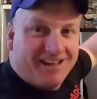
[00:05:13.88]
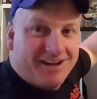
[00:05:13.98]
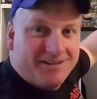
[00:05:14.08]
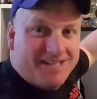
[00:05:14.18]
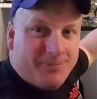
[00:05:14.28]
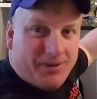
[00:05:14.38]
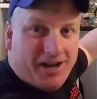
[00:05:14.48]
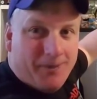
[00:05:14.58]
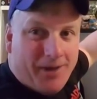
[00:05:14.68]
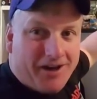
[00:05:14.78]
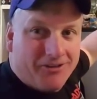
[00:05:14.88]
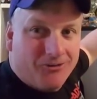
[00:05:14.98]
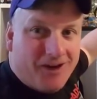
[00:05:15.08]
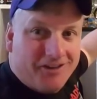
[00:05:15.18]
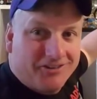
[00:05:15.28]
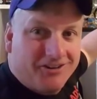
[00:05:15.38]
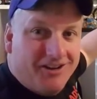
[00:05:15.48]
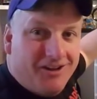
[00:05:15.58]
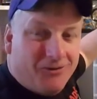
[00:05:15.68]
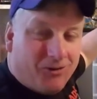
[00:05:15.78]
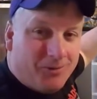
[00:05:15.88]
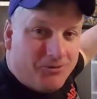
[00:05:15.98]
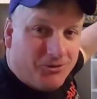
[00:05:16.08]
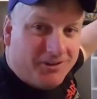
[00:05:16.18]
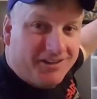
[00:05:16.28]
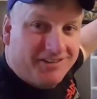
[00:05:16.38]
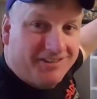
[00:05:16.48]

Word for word: kind of tip it up out of the riser while I'm doing this,